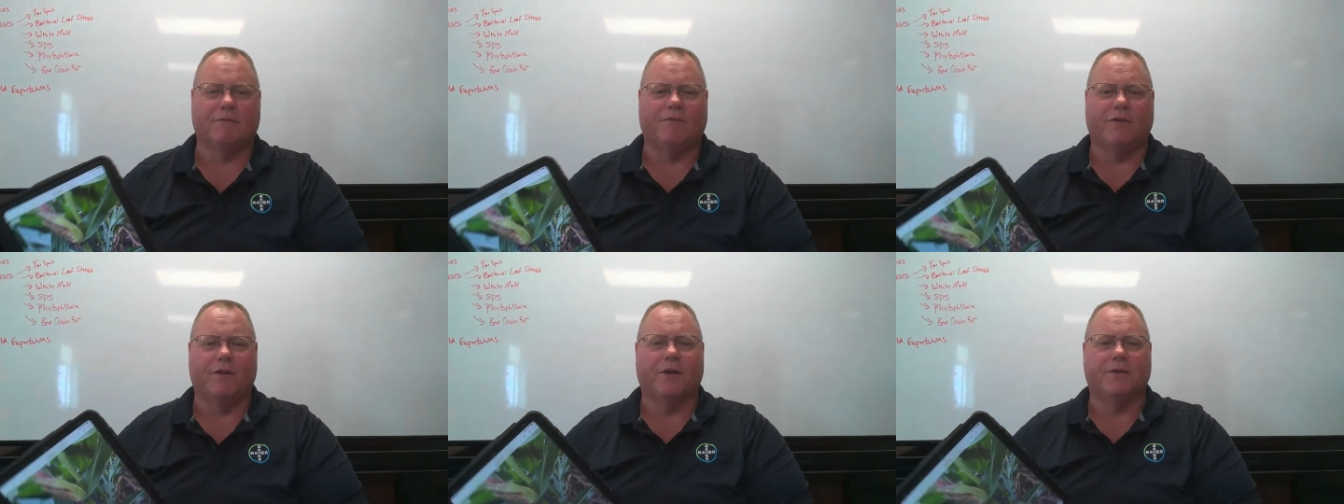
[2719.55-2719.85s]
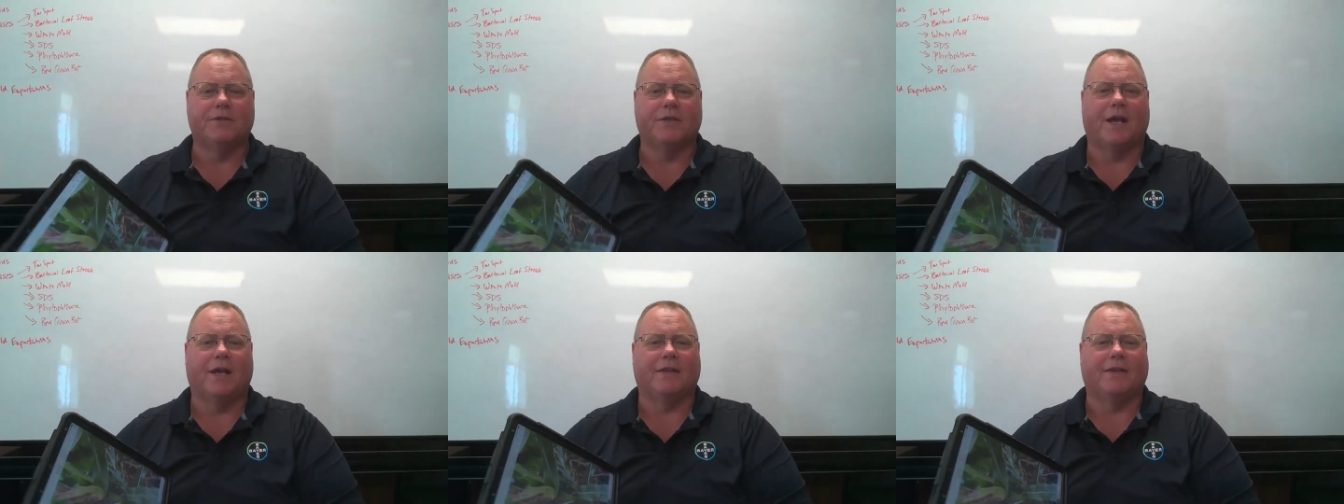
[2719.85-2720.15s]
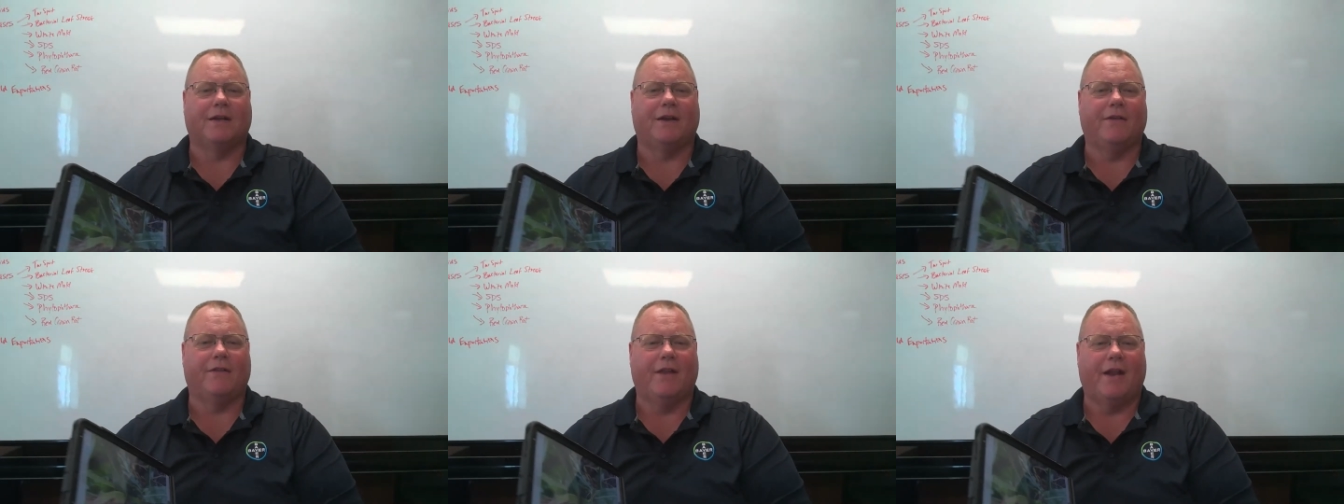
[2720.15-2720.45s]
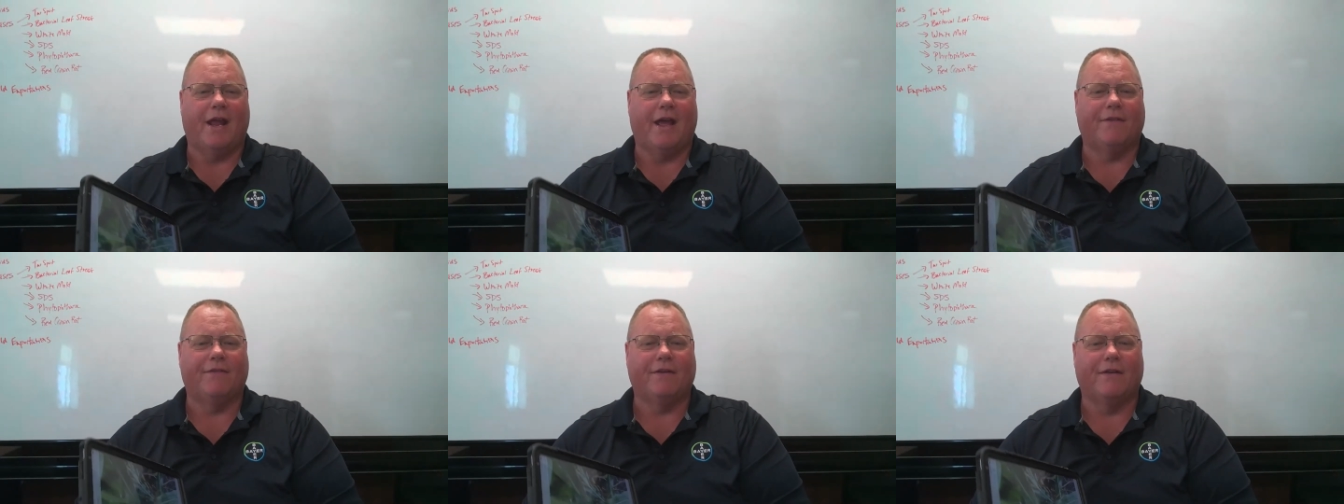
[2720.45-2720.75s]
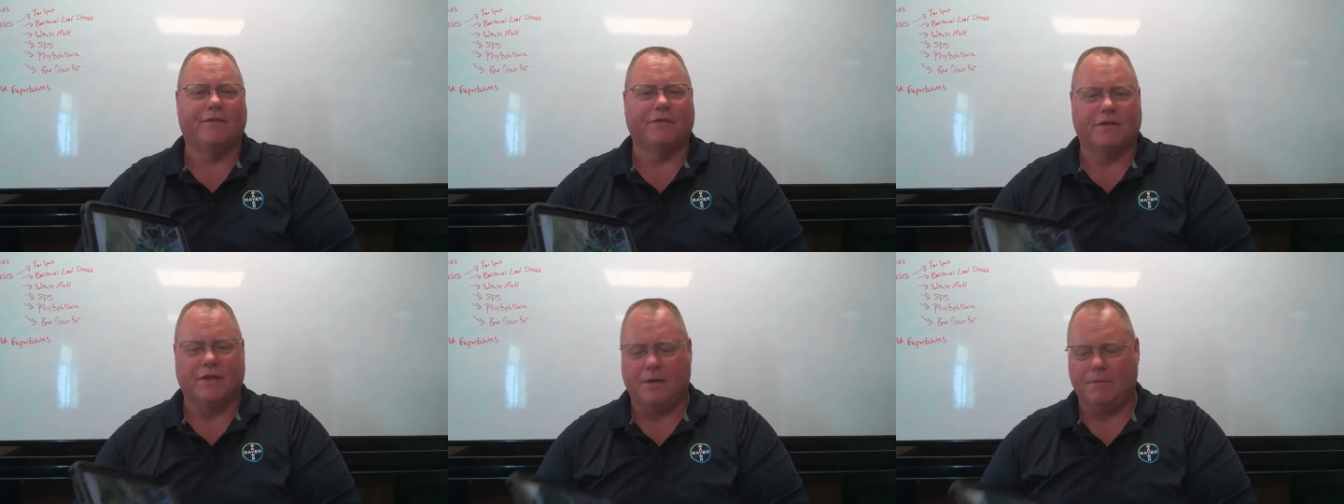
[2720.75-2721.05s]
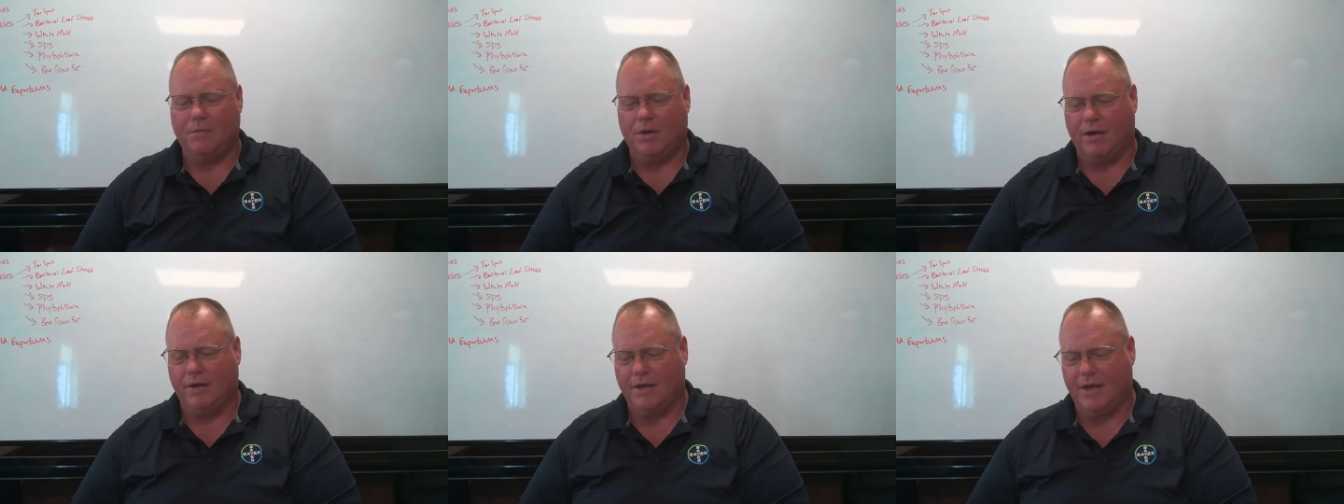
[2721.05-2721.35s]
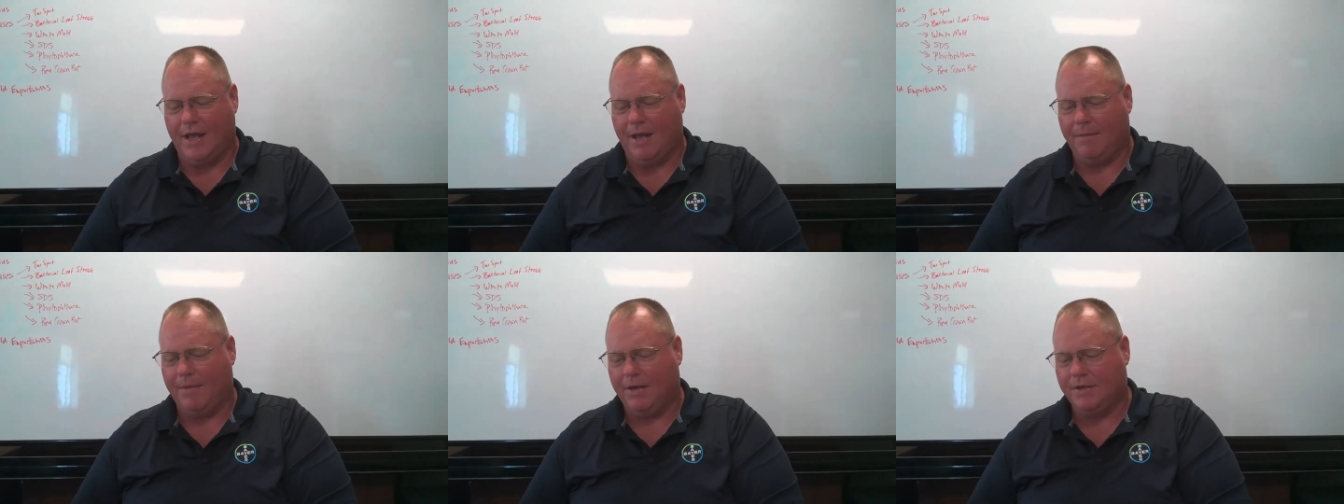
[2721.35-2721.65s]
fields out there that have enough stink bug
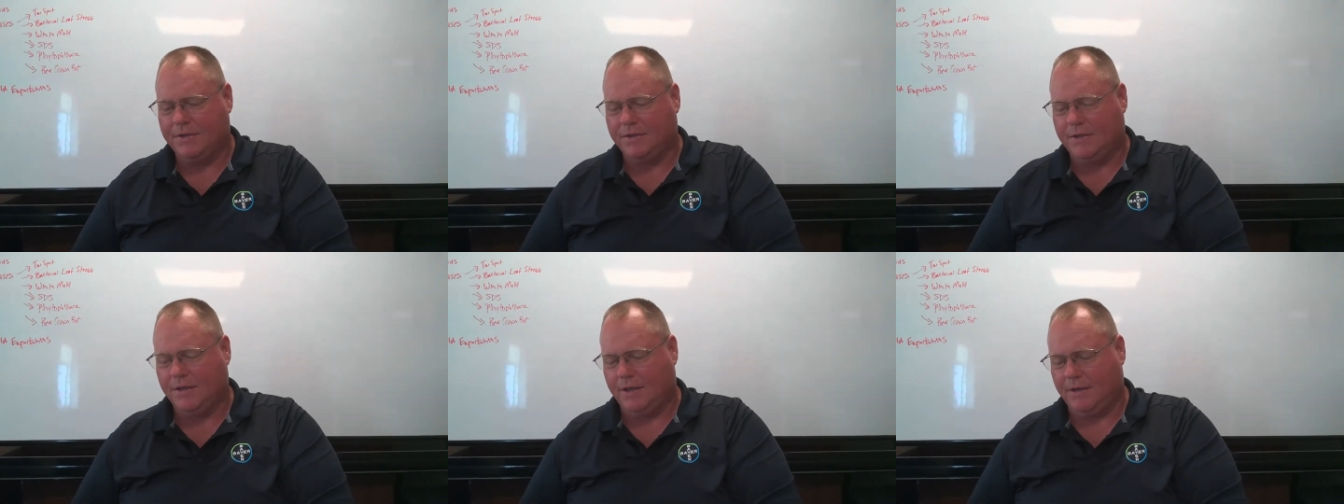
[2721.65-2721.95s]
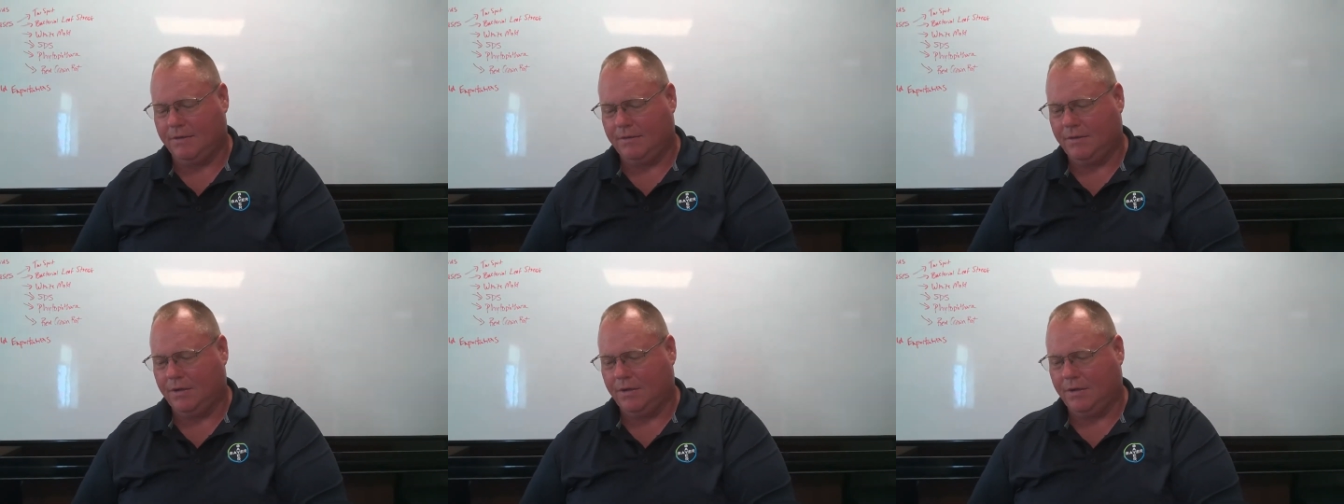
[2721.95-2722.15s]
damage that,